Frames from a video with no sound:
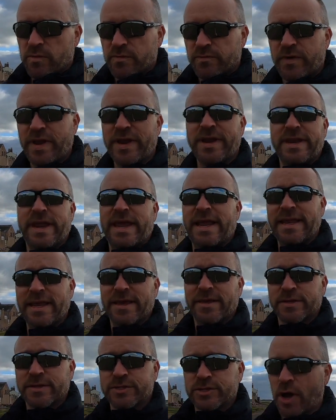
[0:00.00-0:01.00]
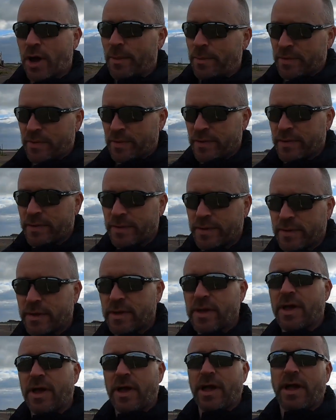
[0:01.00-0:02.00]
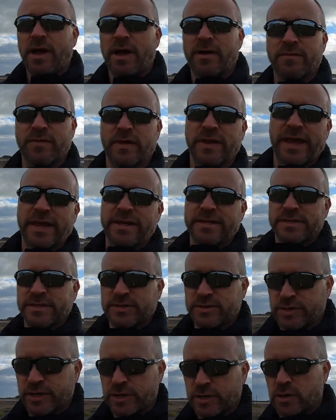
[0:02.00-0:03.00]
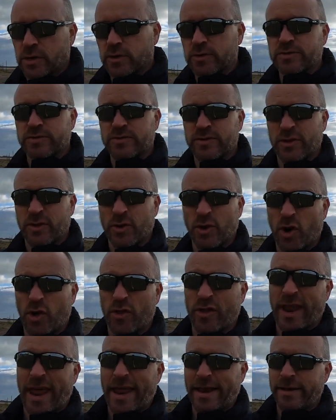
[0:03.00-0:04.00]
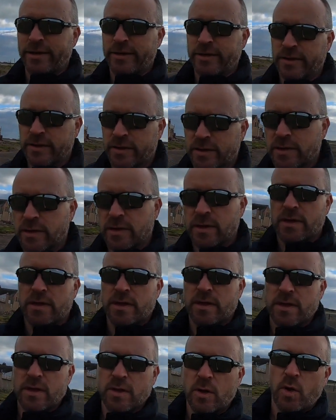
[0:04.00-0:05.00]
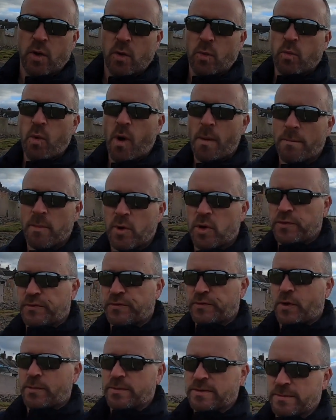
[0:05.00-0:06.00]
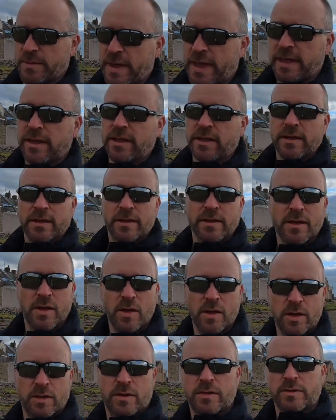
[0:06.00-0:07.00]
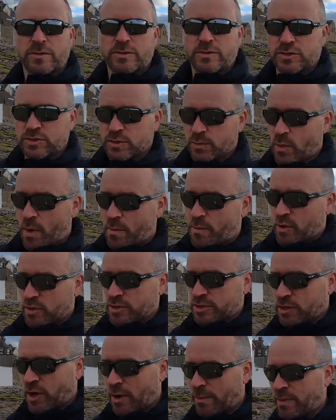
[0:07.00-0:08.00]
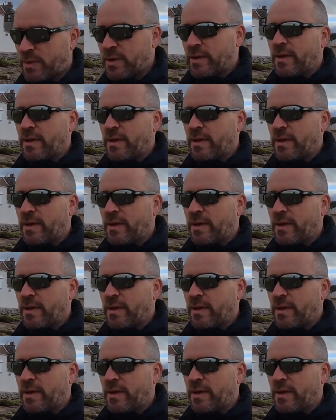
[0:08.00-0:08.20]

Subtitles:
very nearly at the top of the Lake District coast at the northern end. One more stop to make, just one more stop,